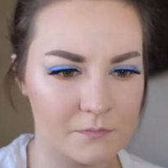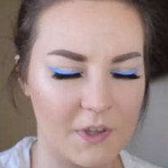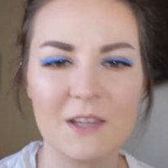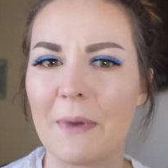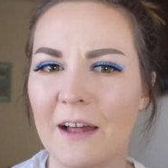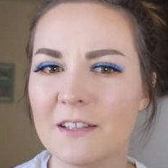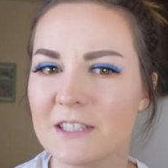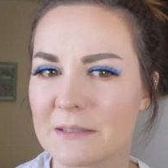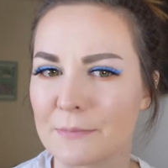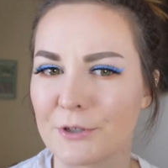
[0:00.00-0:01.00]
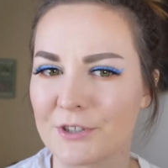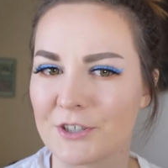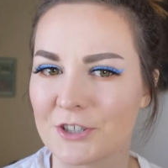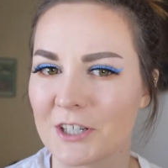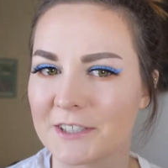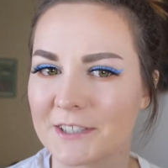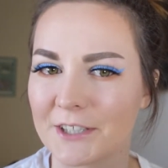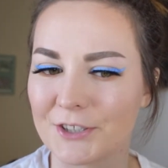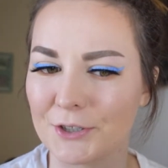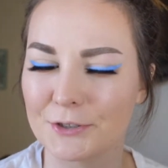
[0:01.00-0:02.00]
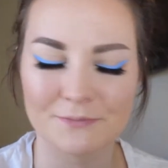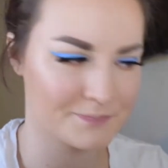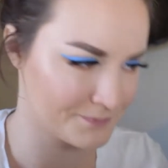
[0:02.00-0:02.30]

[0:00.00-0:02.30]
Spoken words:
This palette smells interesting too.